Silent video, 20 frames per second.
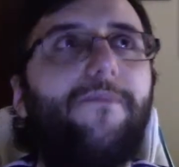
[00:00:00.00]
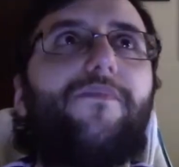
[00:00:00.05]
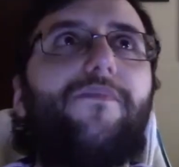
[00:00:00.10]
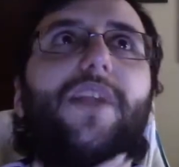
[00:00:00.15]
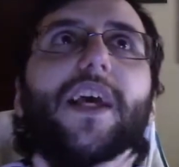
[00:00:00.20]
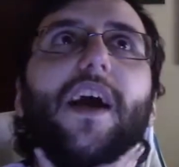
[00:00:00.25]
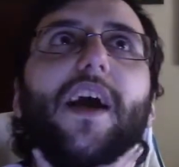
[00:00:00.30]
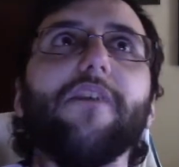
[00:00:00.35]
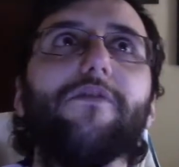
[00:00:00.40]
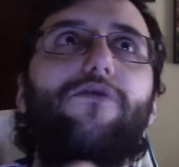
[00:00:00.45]

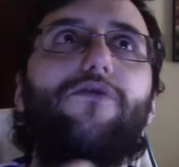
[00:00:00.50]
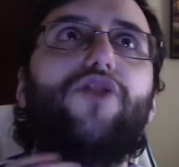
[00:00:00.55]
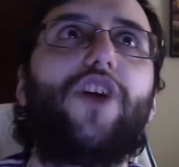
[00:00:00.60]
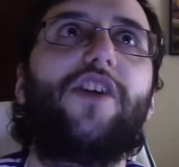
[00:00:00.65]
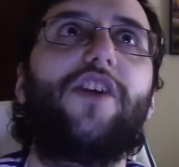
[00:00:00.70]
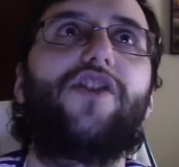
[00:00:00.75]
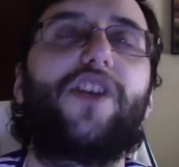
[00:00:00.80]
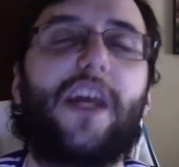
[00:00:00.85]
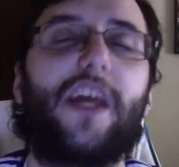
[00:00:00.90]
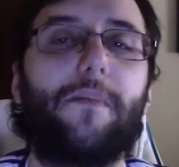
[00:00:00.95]
they have to
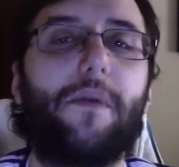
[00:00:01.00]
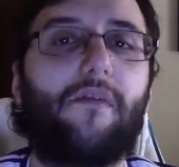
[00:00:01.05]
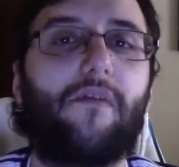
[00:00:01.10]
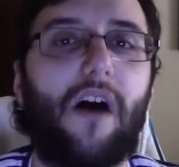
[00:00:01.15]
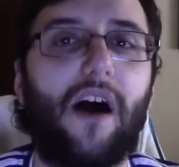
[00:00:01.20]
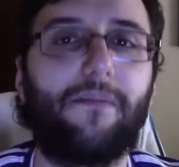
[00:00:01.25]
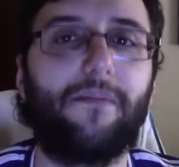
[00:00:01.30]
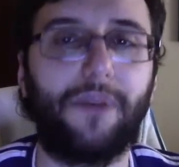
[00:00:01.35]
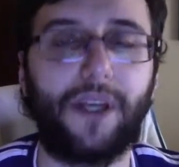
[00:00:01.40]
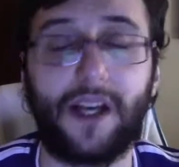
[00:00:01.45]
change the game a
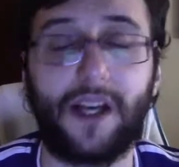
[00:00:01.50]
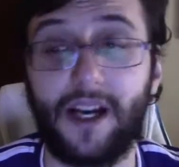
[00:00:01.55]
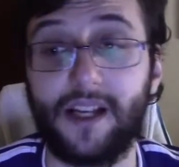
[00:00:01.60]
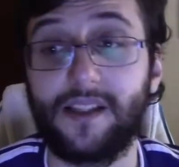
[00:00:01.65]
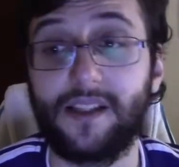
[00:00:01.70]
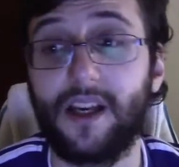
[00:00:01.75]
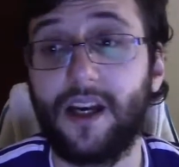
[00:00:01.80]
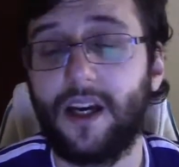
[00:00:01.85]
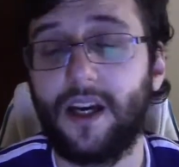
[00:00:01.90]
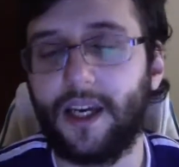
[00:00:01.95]
lot
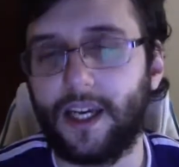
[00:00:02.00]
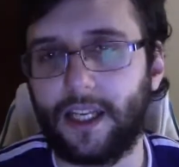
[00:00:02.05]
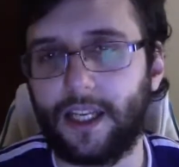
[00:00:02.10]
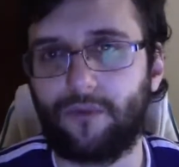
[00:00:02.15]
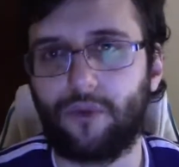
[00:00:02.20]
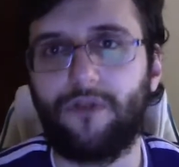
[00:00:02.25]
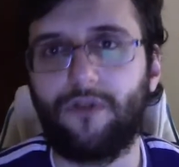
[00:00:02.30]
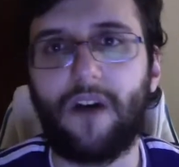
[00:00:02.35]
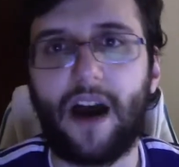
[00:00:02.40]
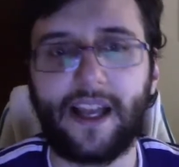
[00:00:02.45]
because it
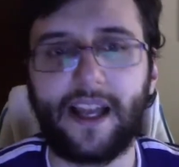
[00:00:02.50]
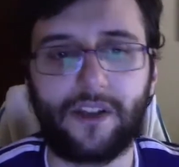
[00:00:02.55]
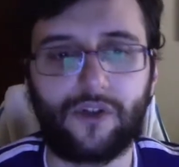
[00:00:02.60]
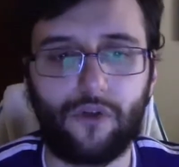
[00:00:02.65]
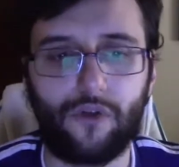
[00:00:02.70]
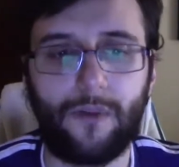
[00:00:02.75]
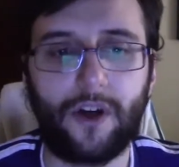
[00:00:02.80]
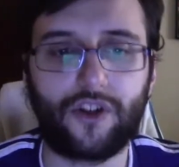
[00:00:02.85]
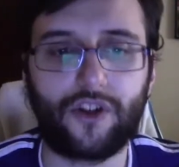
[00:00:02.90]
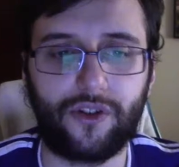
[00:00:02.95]
relies so
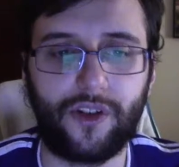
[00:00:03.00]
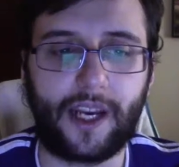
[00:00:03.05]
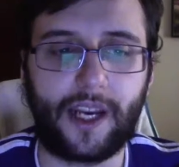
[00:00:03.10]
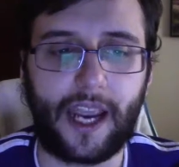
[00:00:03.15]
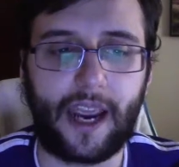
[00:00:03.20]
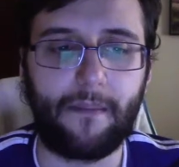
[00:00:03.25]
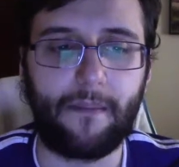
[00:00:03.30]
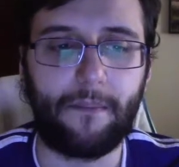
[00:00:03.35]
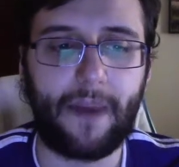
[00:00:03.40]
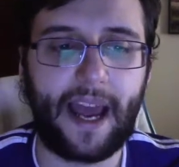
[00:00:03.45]
much on the
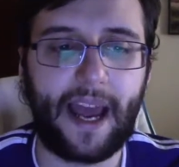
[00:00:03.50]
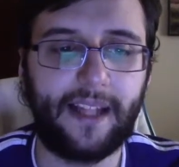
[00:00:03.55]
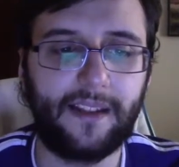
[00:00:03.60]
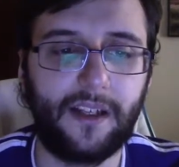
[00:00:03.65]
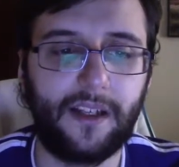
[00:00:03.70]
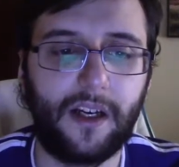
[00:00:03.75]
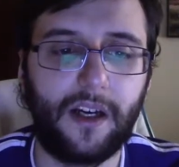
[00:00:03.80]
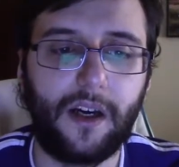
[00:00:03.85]
gamepad.